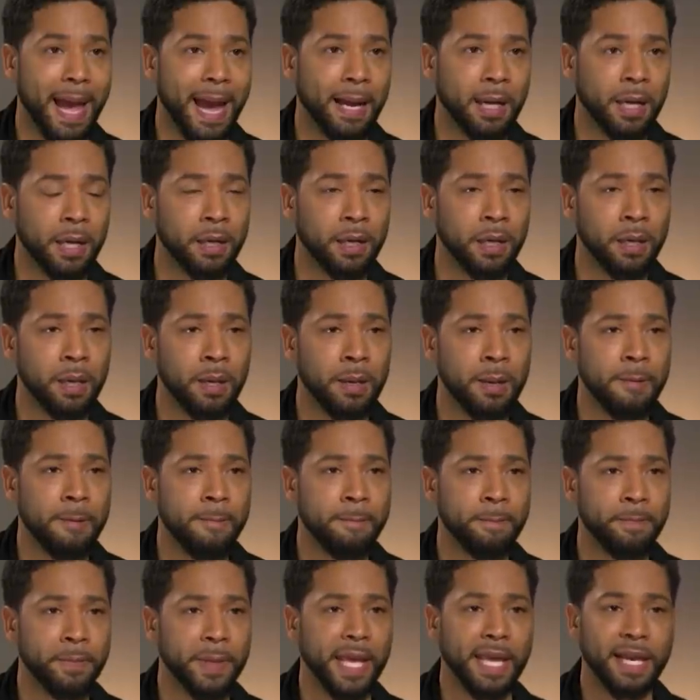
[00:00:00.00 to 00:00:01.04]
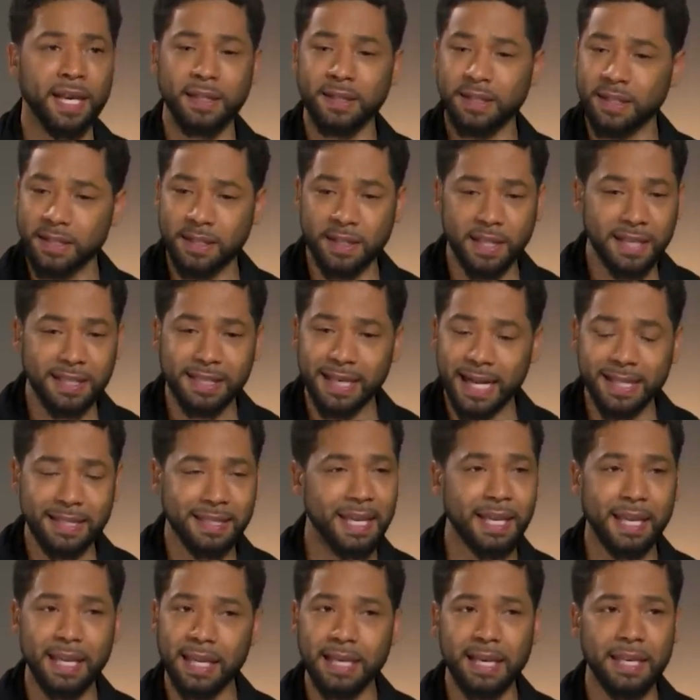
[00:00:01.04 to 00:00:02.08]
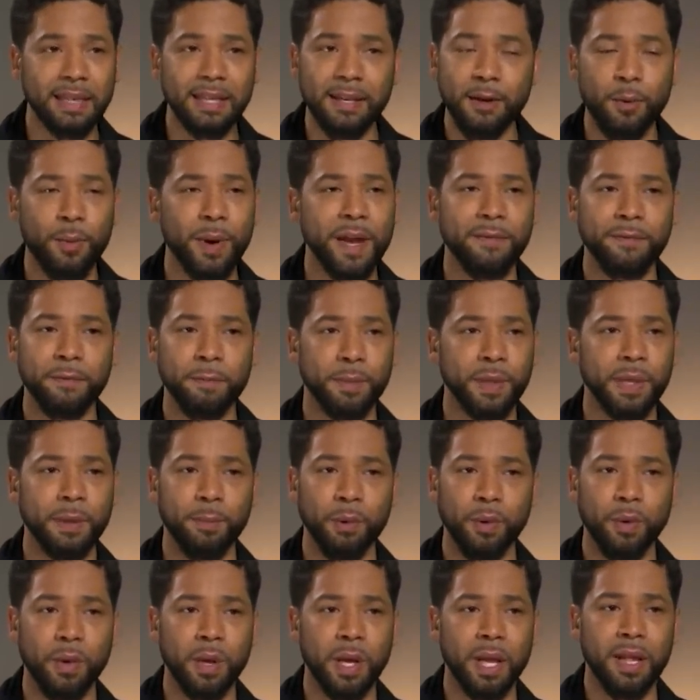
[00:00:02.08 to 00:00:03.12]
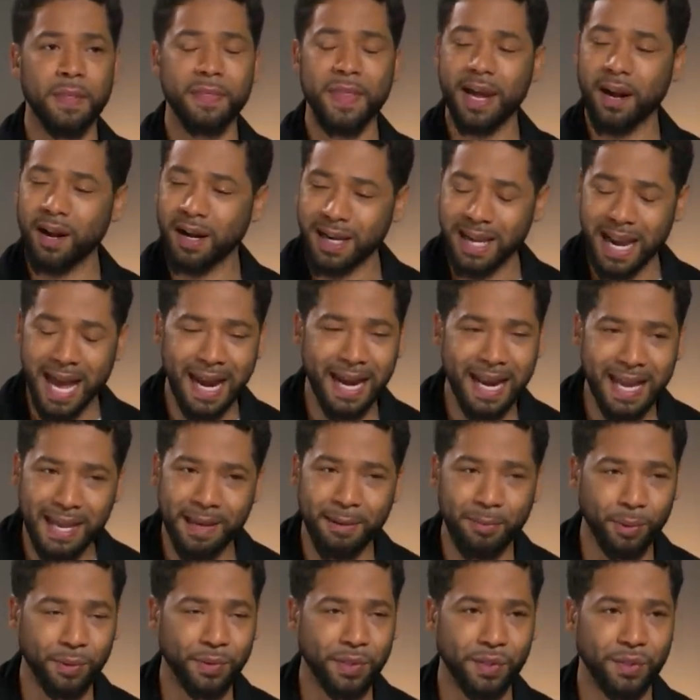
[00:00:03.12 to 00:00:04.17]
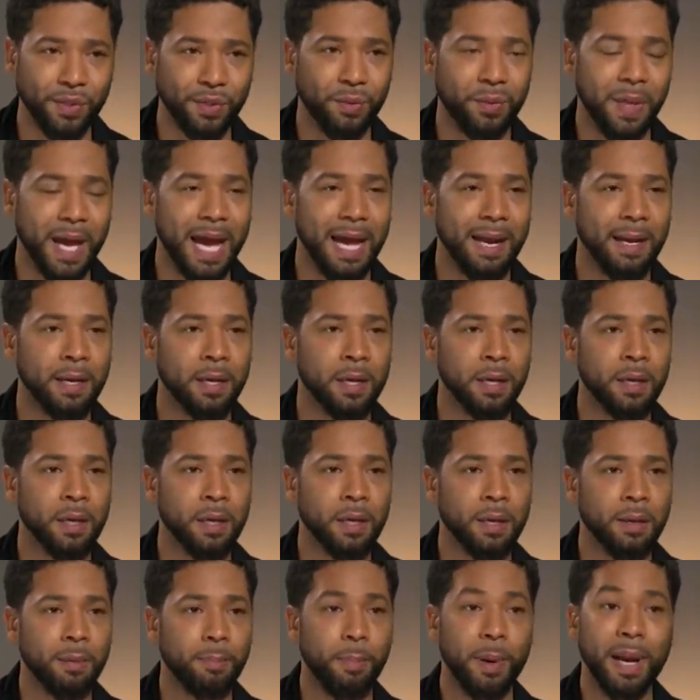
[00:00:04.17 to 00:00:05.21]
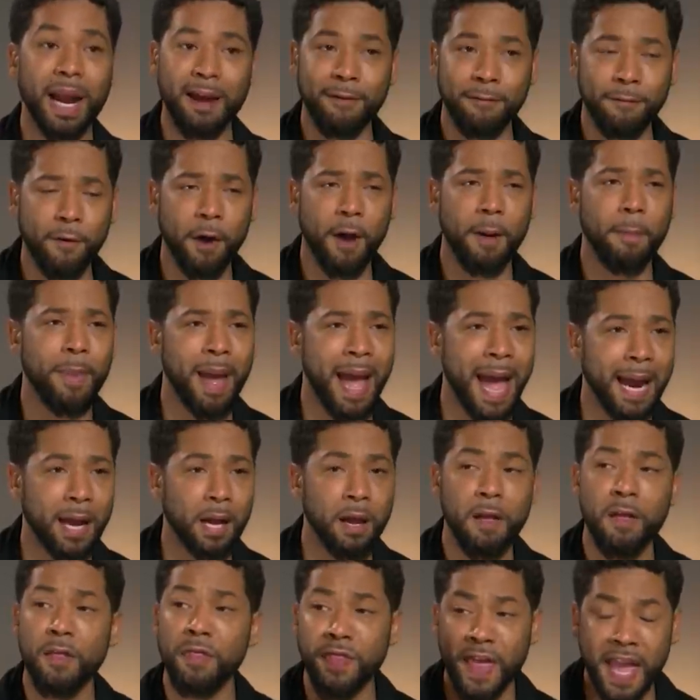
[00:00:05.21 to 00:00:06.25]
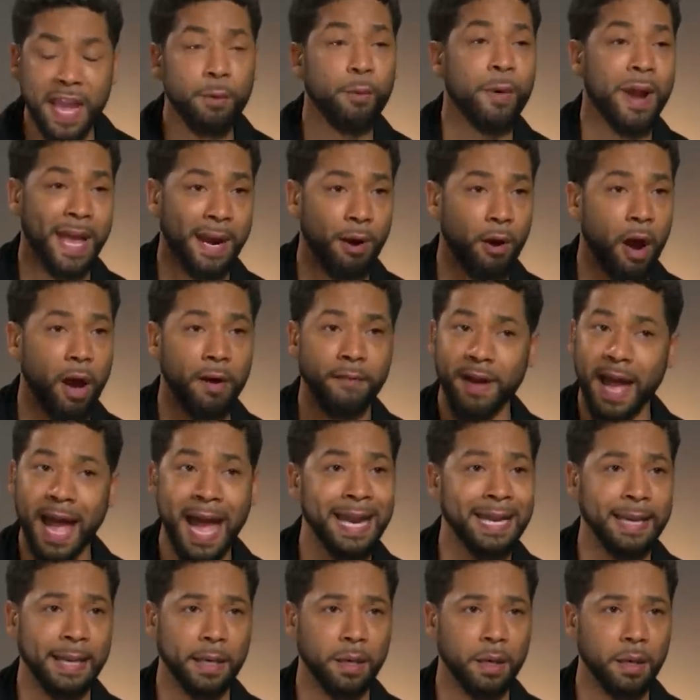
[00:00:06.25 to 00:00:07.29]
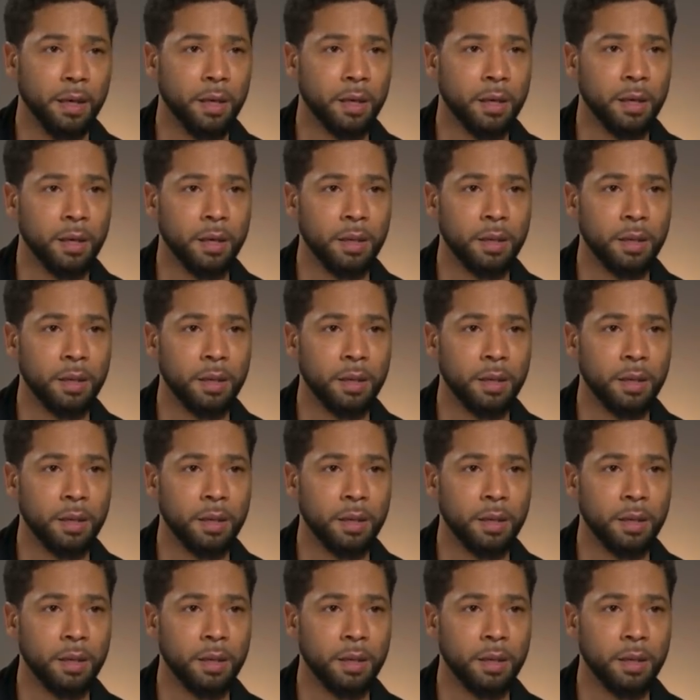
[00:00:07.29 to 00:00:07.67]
back. And it does not take anything away from people that are not able to do that. But I fought back. They ran off. I didn't.